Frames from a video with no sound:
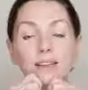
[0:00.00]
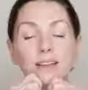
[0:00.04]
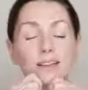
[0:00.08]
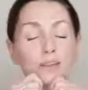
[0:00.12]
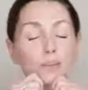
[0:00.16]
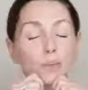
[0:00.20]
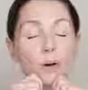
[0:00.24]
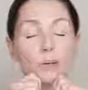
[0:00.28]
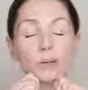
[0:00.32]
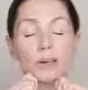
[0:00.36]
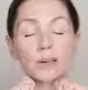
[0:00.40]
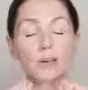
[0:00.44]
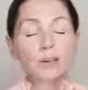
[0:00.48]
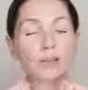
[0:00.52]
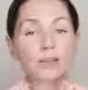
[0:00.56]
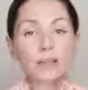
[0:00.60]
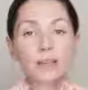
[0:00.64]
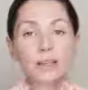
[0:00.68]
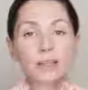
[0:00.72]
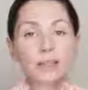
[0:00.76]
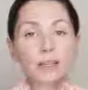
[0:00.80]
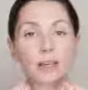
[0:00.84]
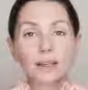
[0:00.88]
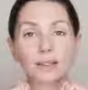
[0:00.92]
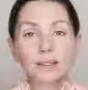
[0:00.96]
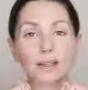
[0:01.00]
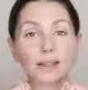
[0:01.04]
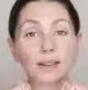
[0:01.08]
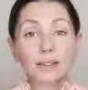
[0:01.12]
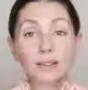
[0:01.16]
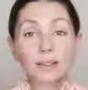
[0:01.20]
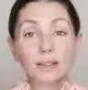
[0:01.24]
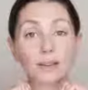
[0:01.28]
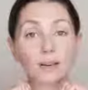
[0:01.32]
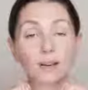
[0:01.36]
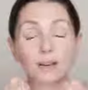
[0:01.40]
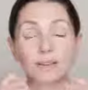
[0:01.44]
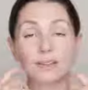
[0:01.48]
It's probably not very exciting
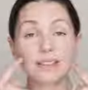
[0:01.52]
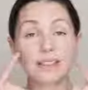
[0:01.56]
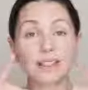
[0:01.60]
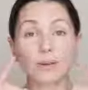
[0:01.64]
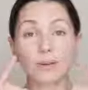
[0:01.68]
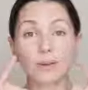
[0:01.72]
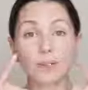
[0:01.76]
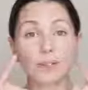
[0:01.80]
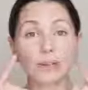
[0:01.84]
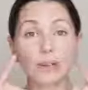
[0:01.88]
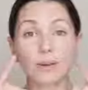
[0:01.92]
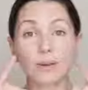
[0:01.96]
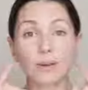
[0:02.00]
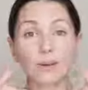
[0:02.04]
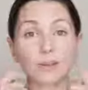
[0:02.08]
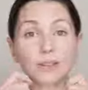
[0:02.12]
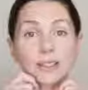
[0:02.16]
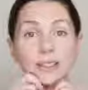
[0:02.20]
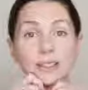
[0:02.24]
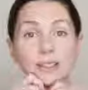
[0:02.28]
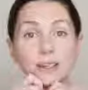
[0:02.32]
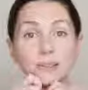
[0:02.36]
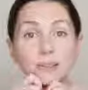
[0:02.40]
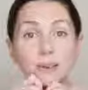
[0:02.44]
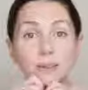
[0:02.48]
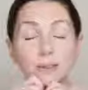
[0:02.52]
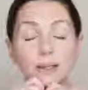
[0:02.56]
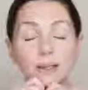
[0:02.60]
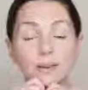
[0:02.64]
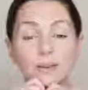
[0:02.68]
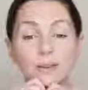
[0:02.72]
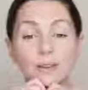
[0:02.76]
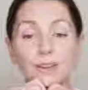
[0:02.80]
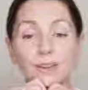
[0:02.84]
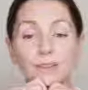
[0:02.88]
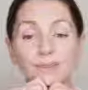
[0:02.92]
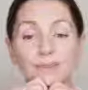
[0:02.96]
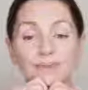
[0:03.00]
because you can't see what's going on inside my
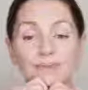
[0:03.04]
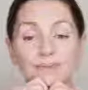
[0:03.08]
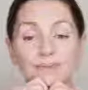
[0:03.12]
mouth.